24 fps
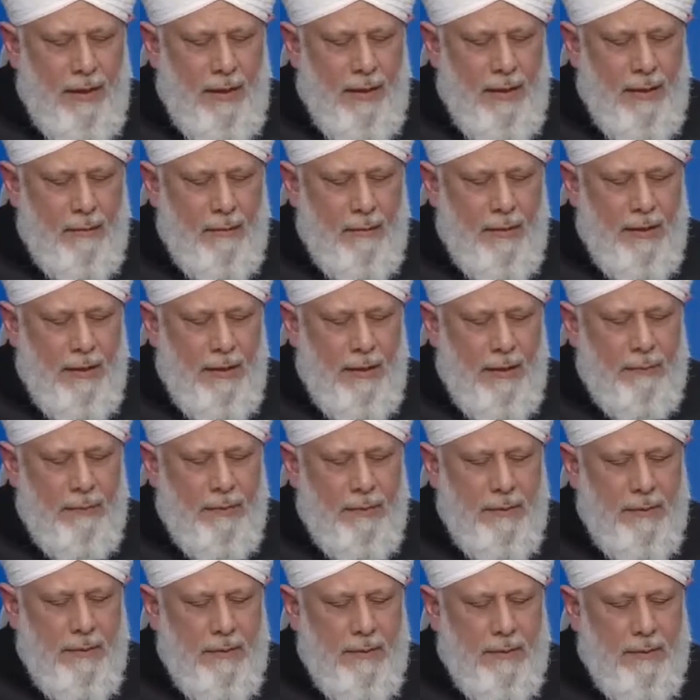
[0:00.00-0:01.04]
and by
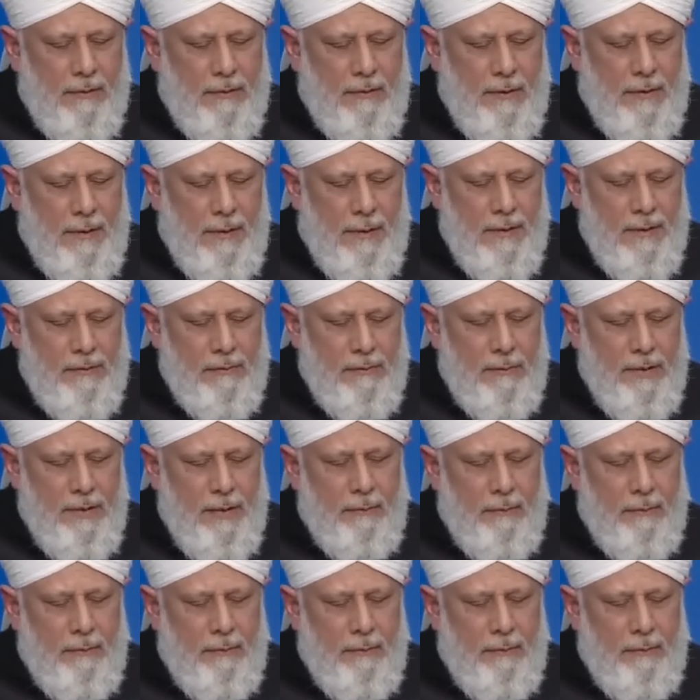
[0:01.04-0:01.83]
helping as